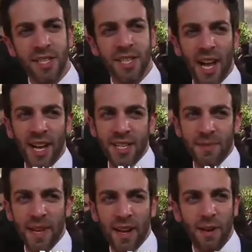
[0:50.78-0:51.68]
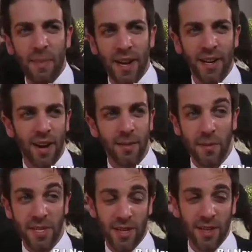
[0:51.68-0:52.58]
just as passionate about
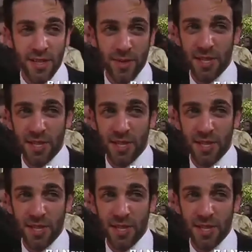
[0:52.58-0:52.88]
changing the